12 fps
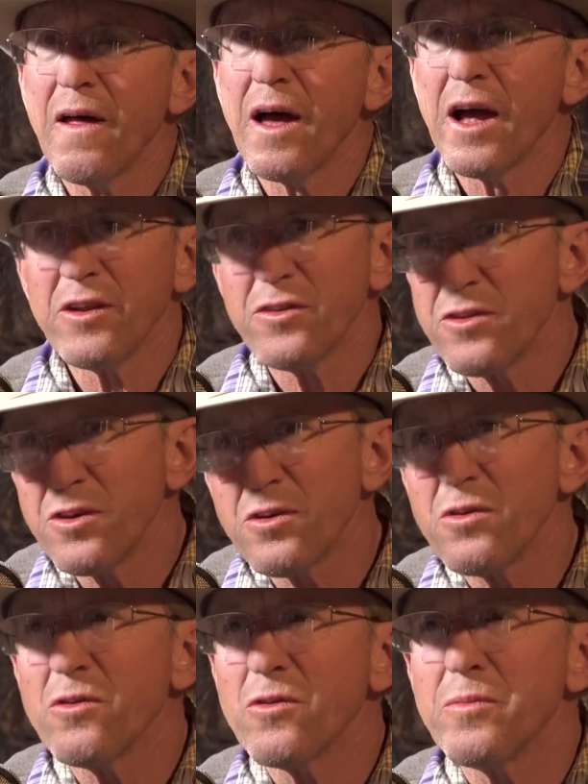I
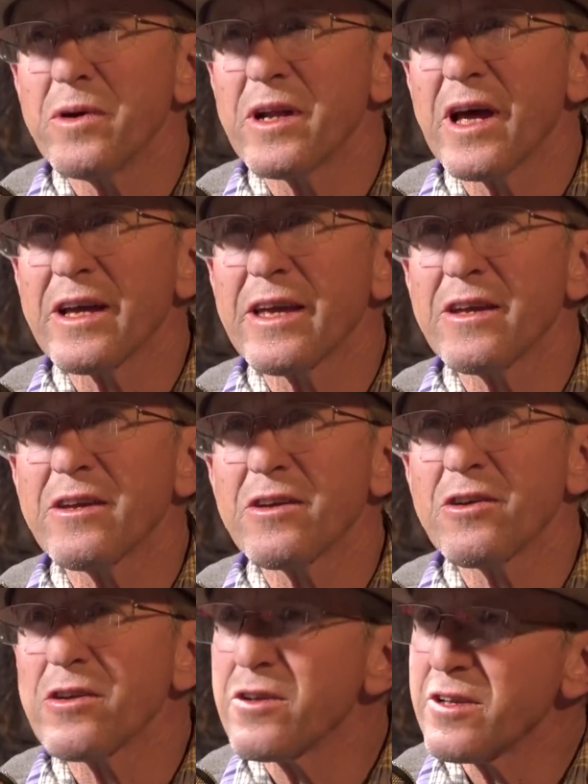do, but I
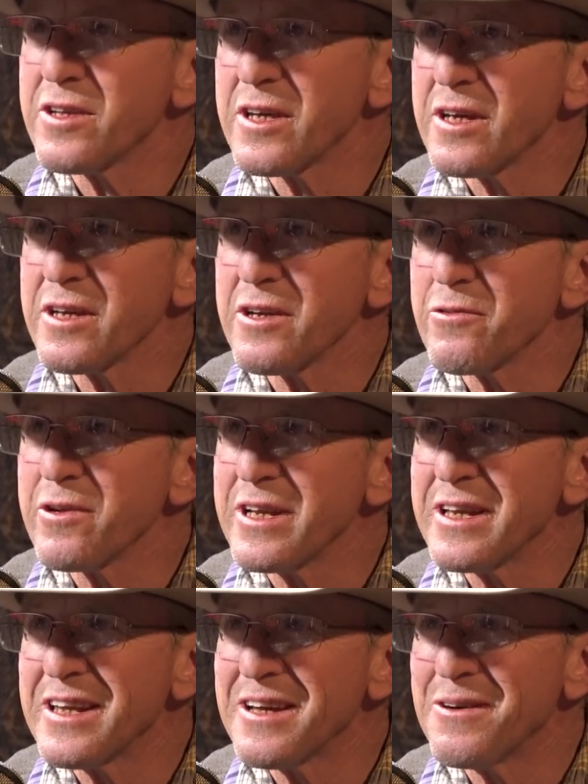couldn't tell you right
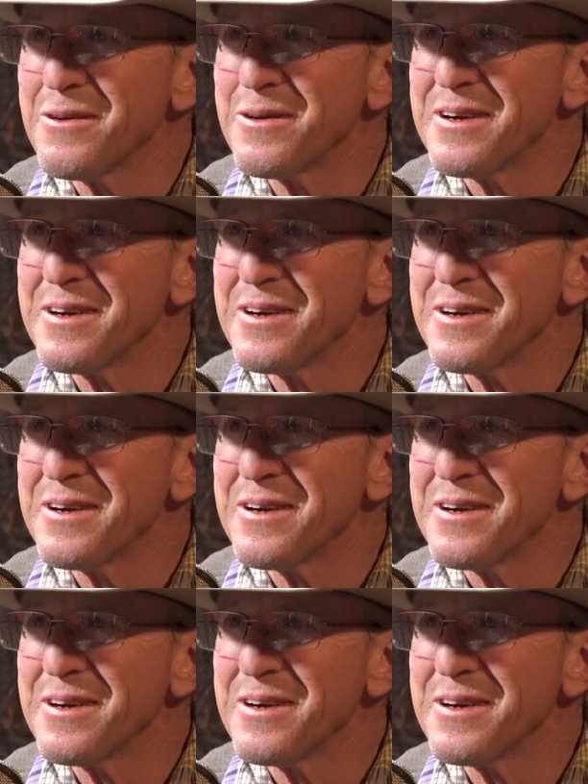now.